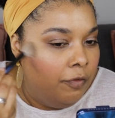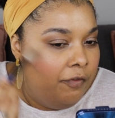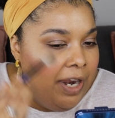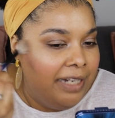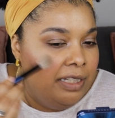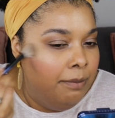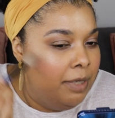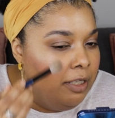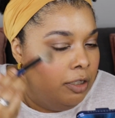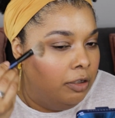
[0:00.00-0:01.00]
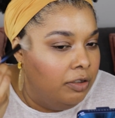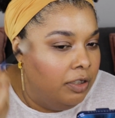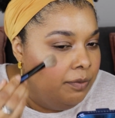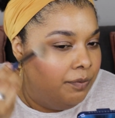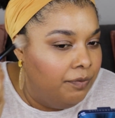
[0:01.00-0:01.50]
Finely
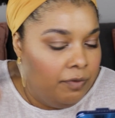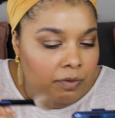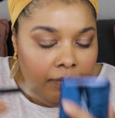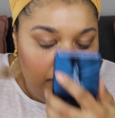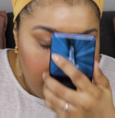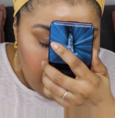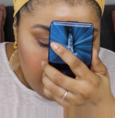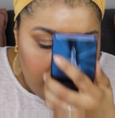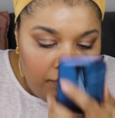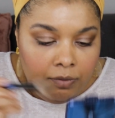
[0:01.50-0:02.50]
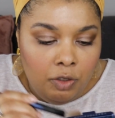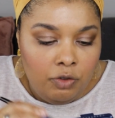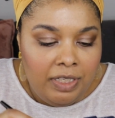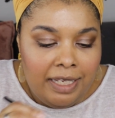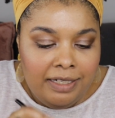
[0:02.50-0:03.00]
milled, no
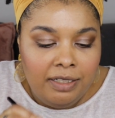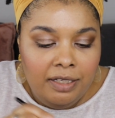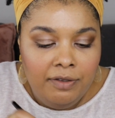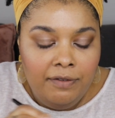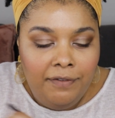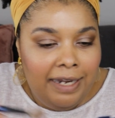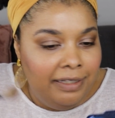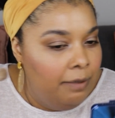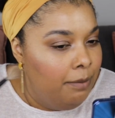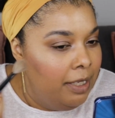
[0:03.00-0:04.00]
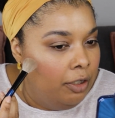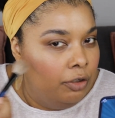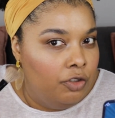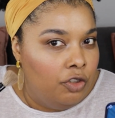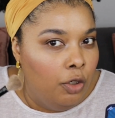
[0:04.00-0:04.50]
scent. Finely
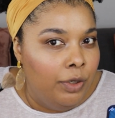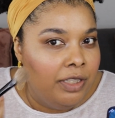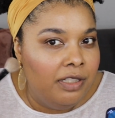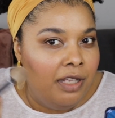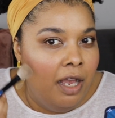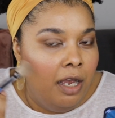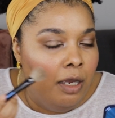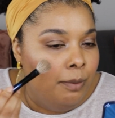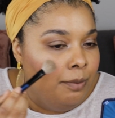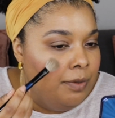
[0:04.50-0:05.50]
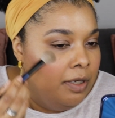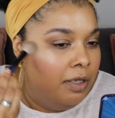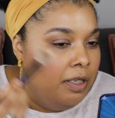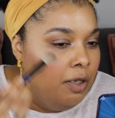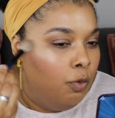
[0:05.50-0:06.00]
milled, so it's
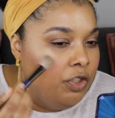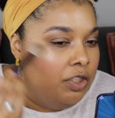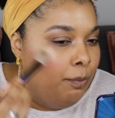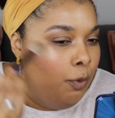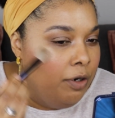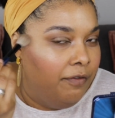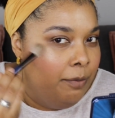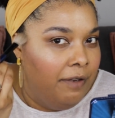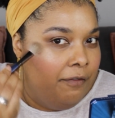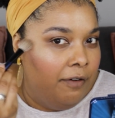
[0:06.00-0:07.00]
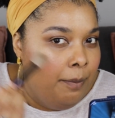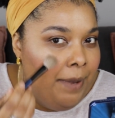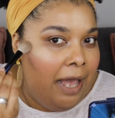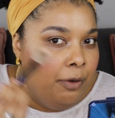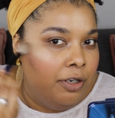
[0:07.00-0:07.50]
which is important for me for a
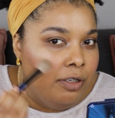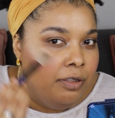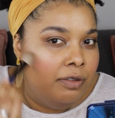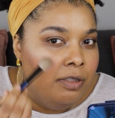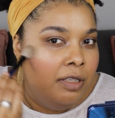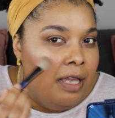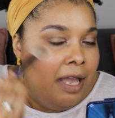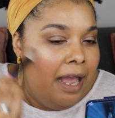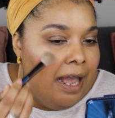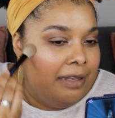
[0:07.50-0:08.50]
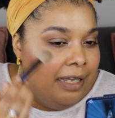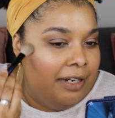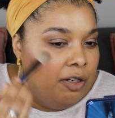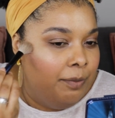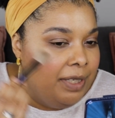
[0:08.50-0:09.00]
powder
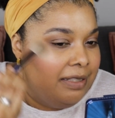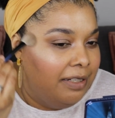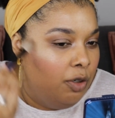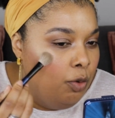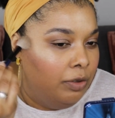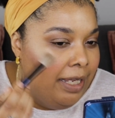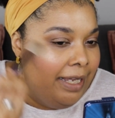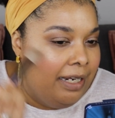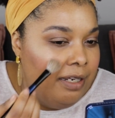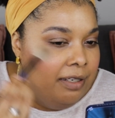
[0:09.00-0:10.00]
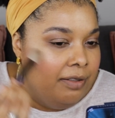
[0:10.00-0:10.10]
highlighter because I don't like